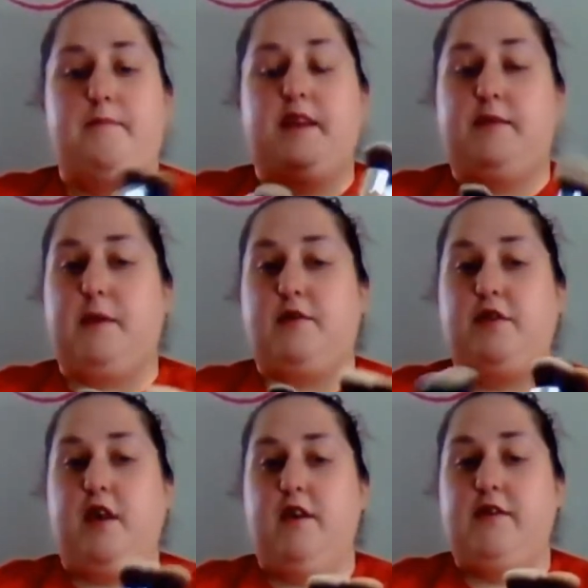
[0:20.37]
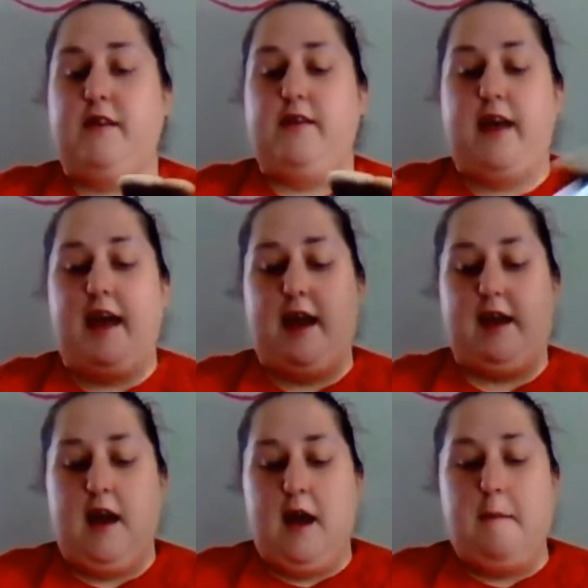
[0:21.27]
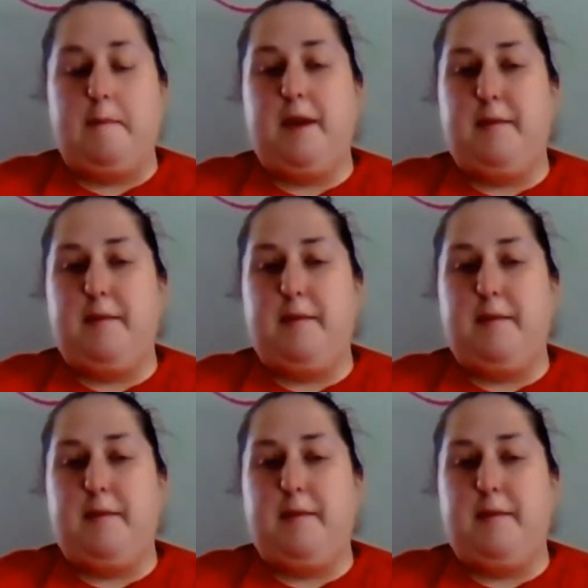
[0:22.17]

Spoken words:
These brushes are synthetic, but